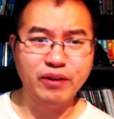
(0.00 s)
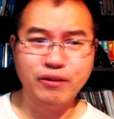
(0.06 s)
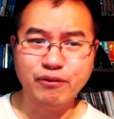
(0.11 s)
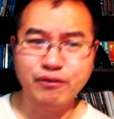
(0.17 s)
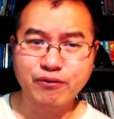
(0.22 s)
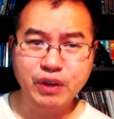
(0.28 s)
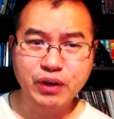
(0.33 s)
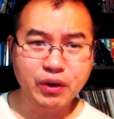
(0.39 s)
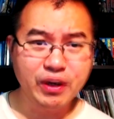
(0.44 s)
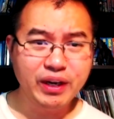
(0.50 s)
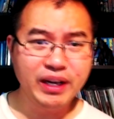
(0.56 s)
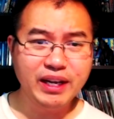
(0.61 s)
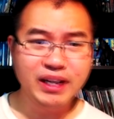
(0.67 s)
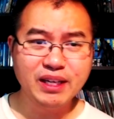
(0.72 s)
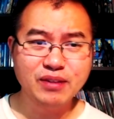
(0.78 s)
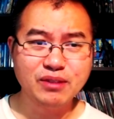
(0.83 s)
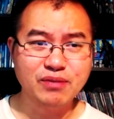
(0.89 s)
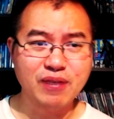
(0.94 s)

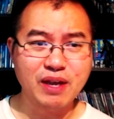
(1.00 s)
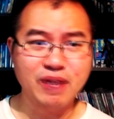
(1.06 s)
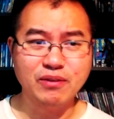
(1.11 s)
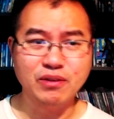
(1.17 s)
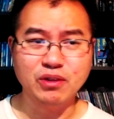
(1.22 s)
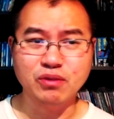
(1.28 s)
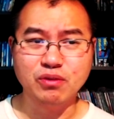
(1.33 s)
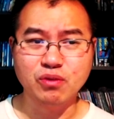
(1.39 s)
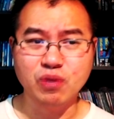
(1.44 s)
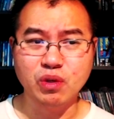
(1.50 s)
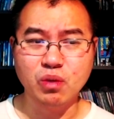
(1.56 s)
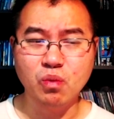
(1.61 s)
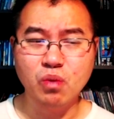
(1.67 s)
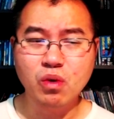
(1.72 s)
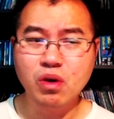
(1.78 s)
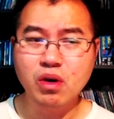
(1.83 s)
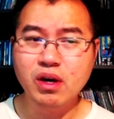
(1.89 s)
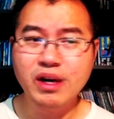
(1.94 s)
Furious,
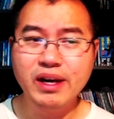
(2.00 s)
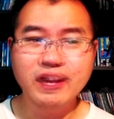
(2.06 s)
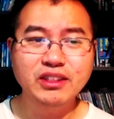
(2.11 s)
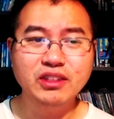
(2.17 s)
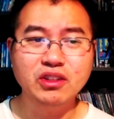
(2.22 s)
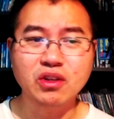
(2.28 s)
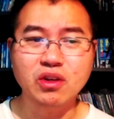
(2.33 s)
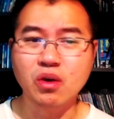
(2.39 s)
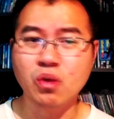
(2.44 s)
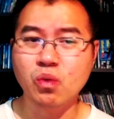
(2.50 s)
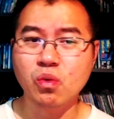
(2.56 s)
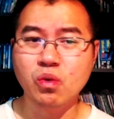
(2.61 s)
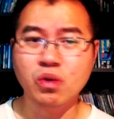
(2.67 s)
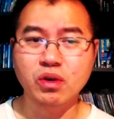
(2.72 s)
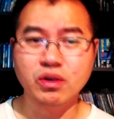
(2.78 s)
541, Star Wars,